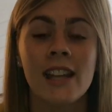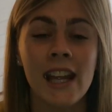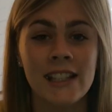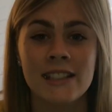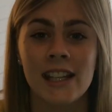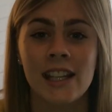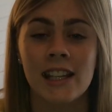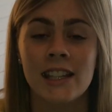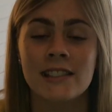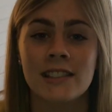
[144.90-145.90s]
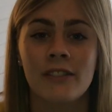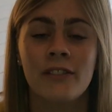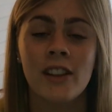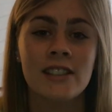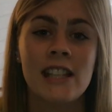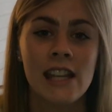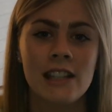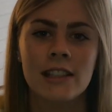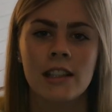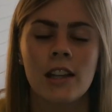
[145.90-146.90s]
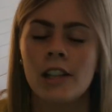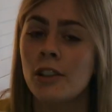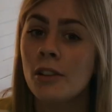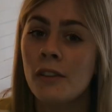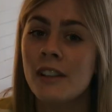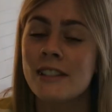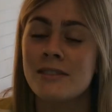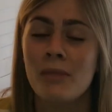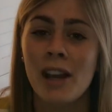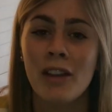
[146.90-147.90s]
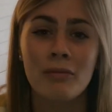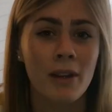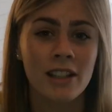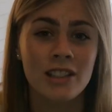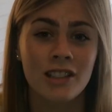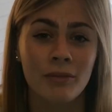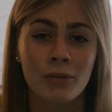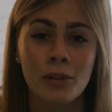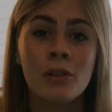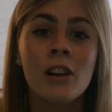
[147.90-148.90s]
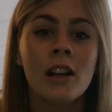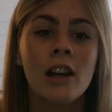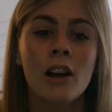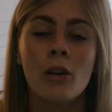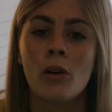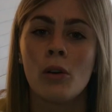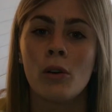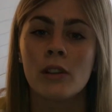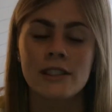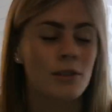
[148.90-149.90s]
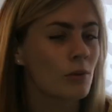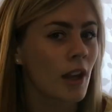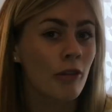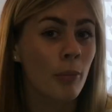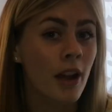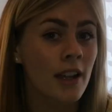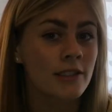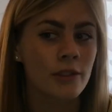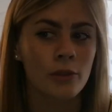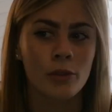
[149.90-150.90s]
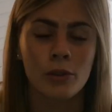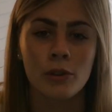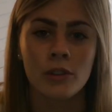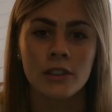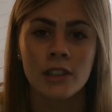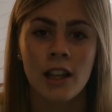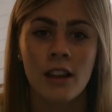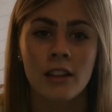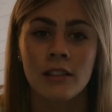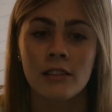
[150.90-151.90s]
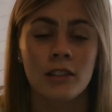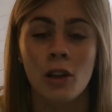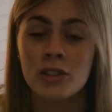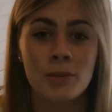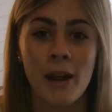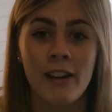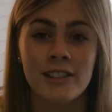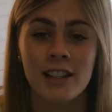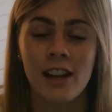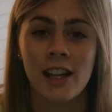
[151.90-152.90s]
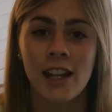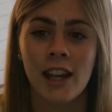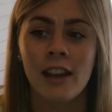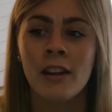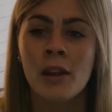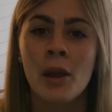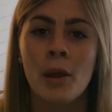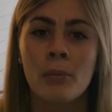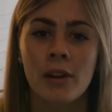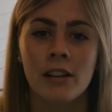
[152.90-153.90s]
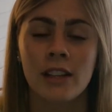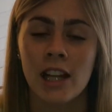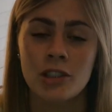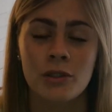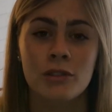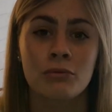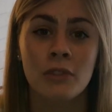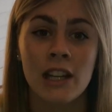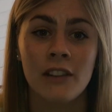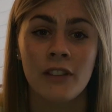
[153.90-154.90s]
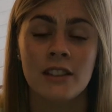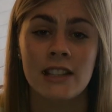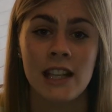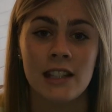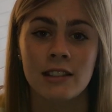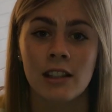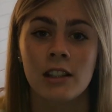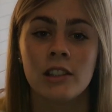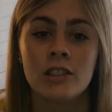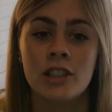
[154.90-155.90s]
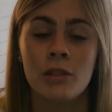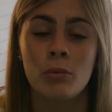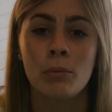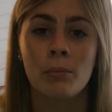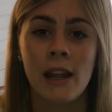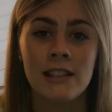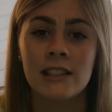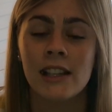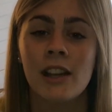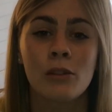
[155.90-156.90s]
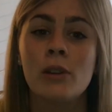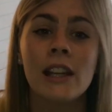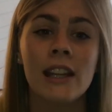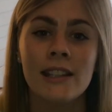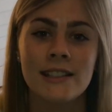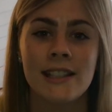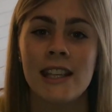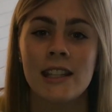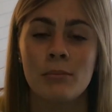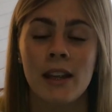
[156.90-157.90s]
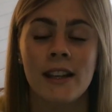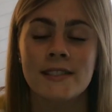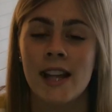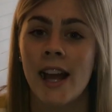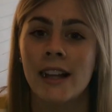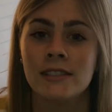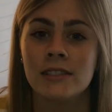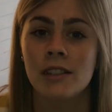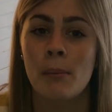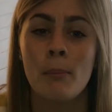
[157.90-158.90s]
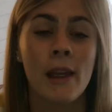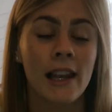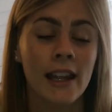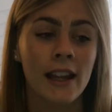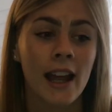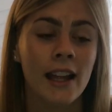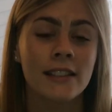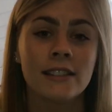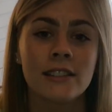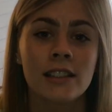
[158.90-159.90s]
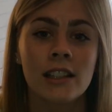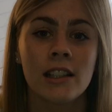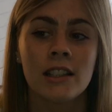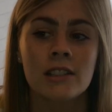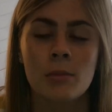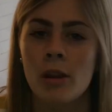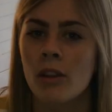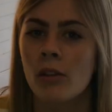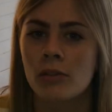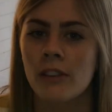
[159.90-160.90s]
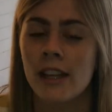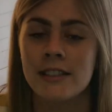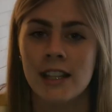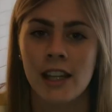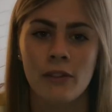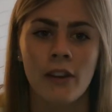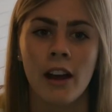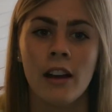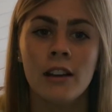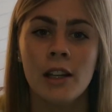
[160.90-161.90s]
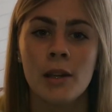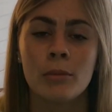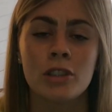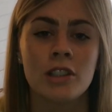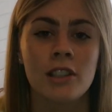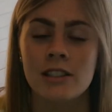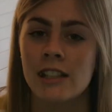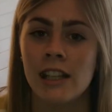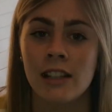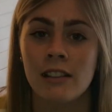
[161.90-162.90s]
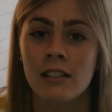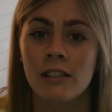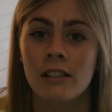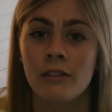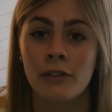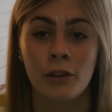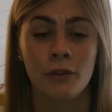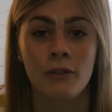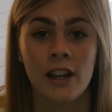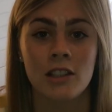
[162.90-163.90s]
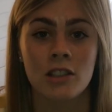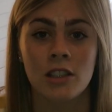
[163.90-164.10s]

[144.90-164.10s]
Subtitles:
Thing is fussy eating. I don't know if this is my lovebird in general, or it's all lovebirds, or lots of parrots are like it, but Nacho is a really fussy eater. She will basically only eat seed mix and millet and some other odd things I give her, but she doesn't eat fruit and veg